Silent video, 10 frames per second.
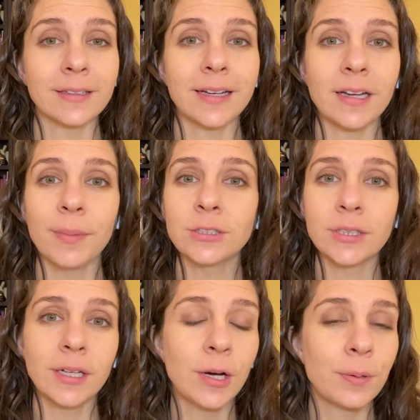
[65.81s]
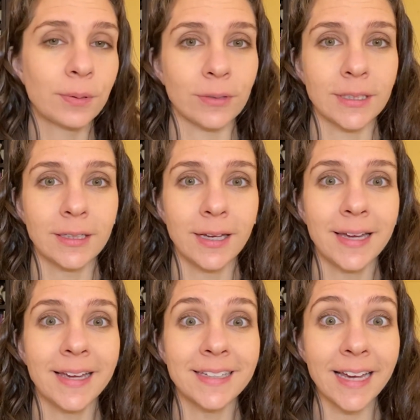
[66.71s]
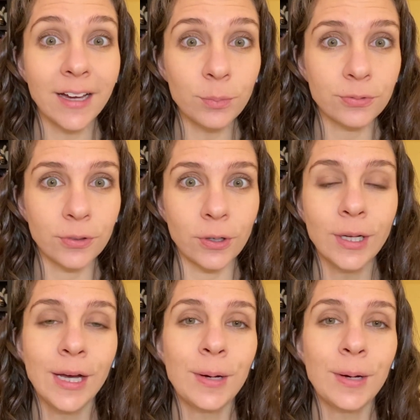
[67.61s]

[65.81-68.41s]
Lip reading: Like I mentioned, protein is helpful.